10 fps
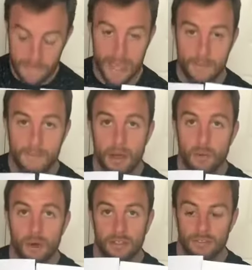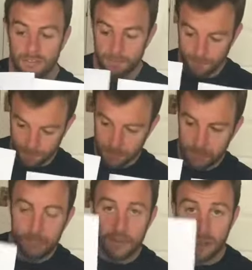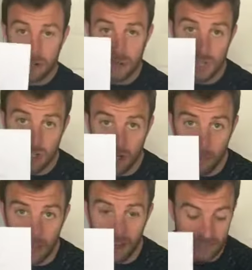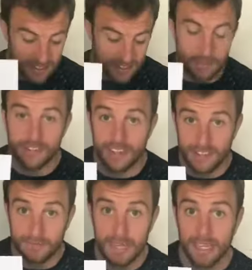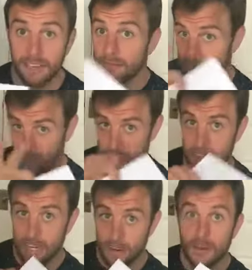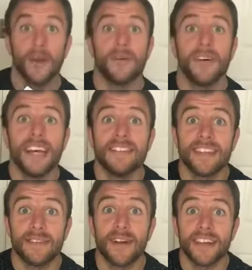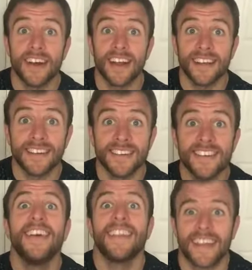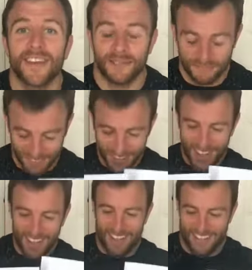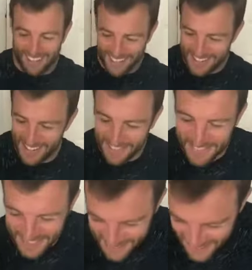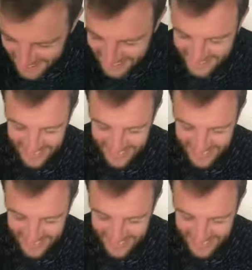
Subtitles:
me and my wife. So she should not be having the same size as me, just to let you know. Isn't that right, darling? Thank you. So I'll put that back.